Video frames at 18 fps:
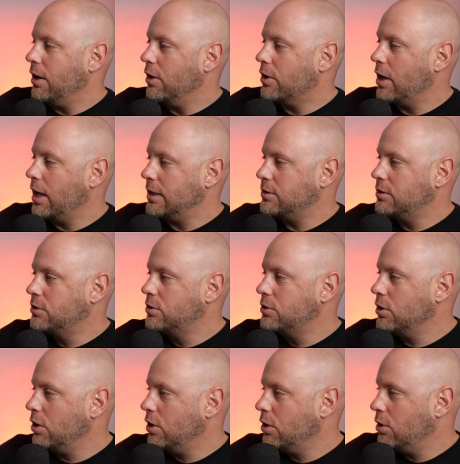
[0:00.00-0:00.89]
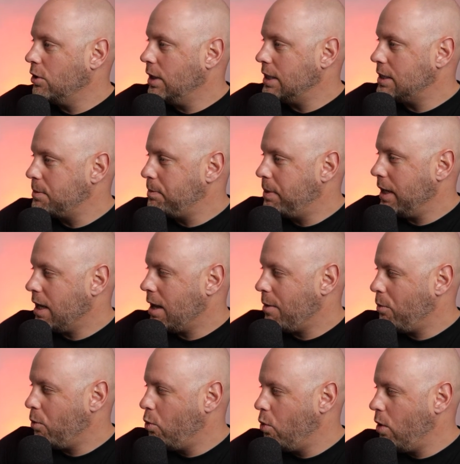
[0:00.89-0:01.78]
Okay, so let's pick
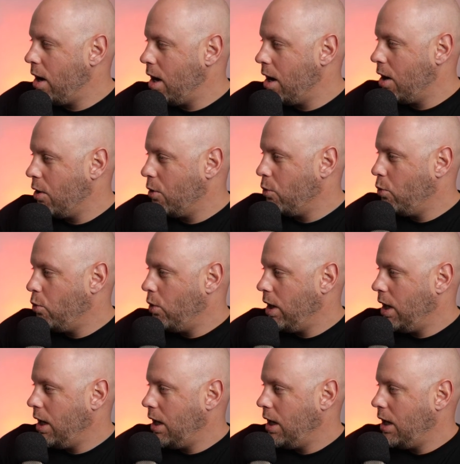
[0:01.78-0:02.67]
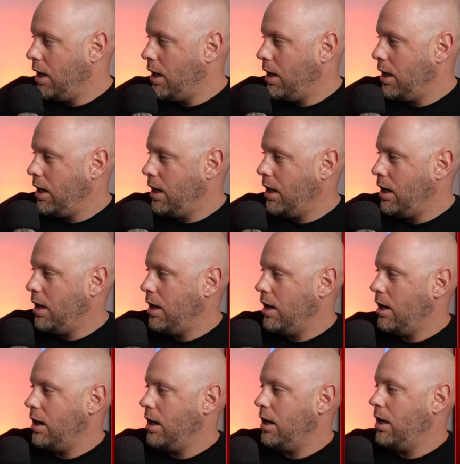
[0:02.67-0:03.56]
up where we